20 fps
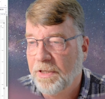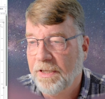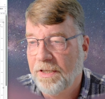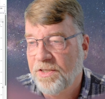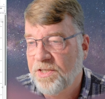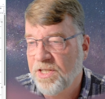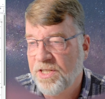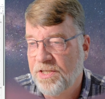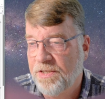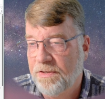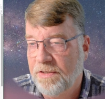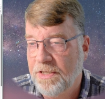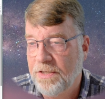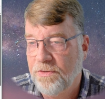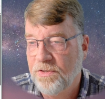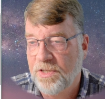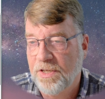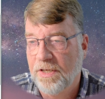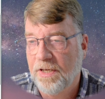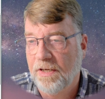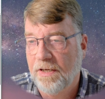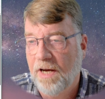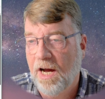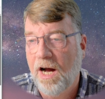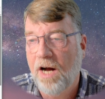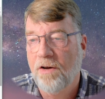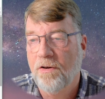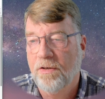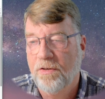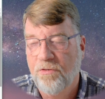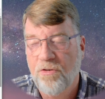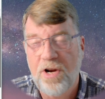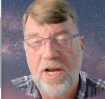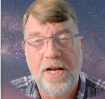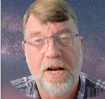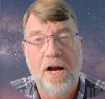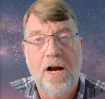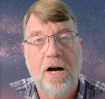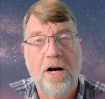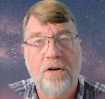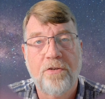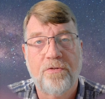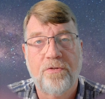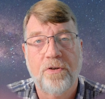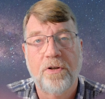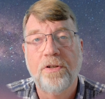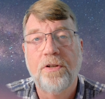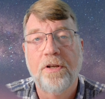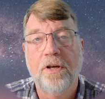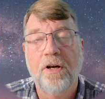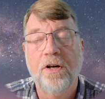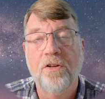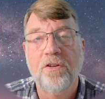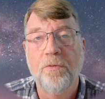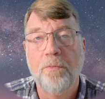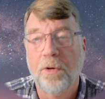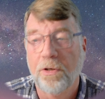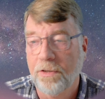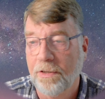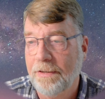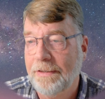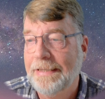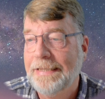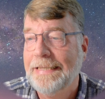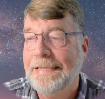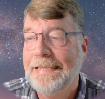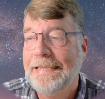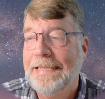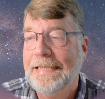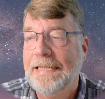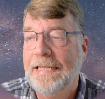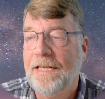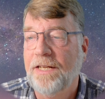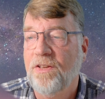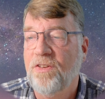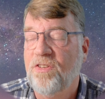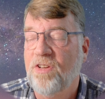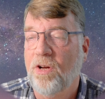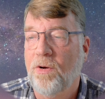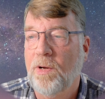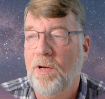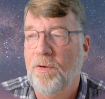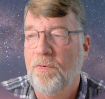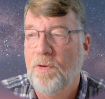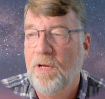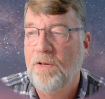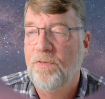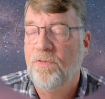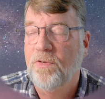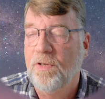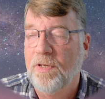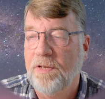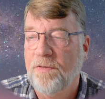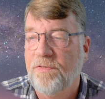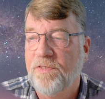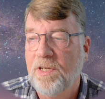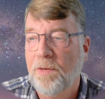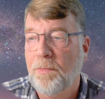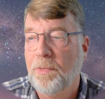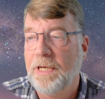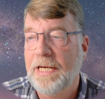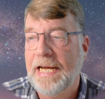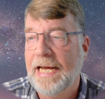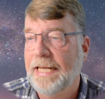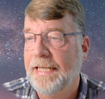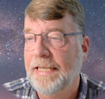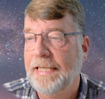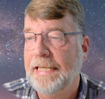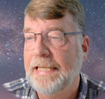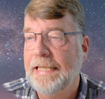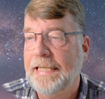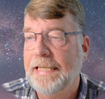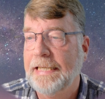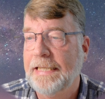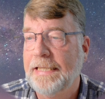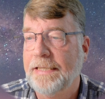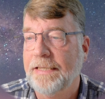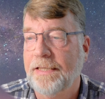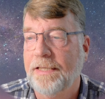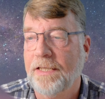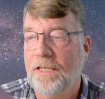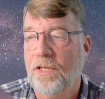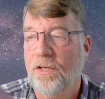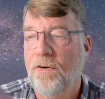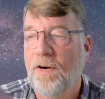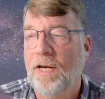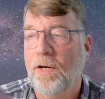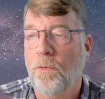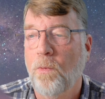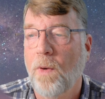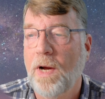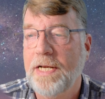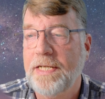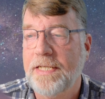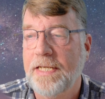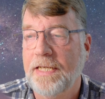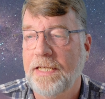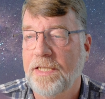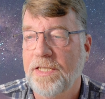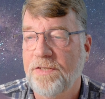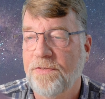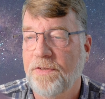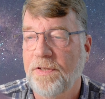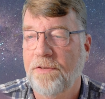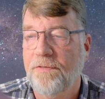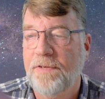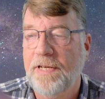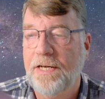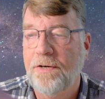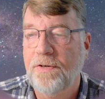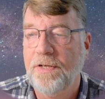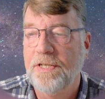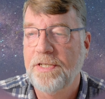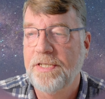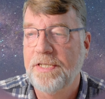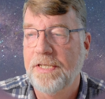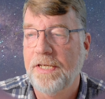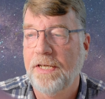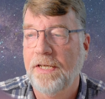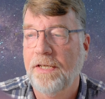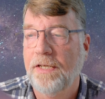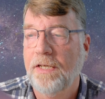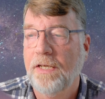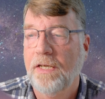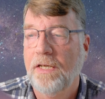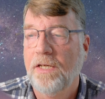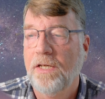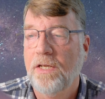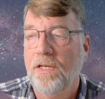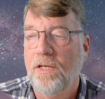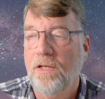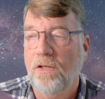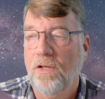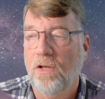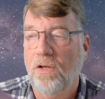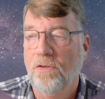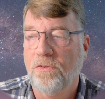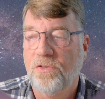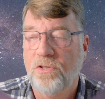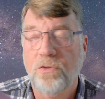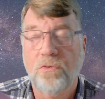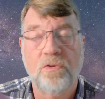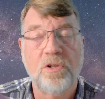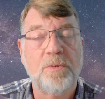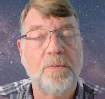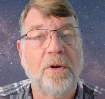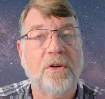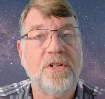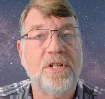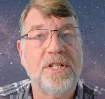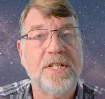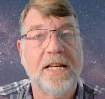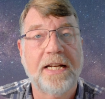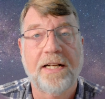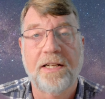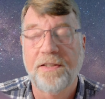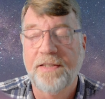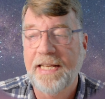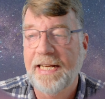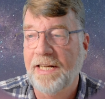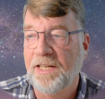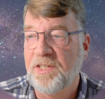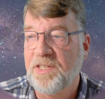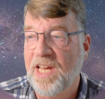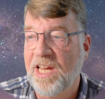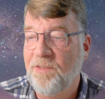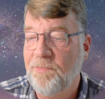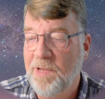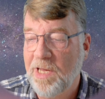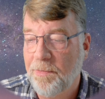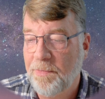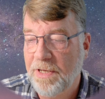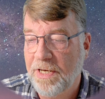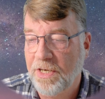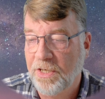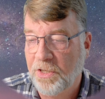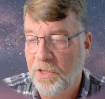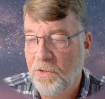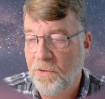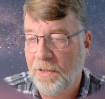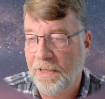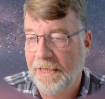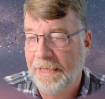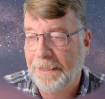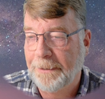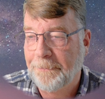to just use create a half-foot Earth model. And so if somebody had the correct weightings for the various tool responses, that'll save me a bit of Googling.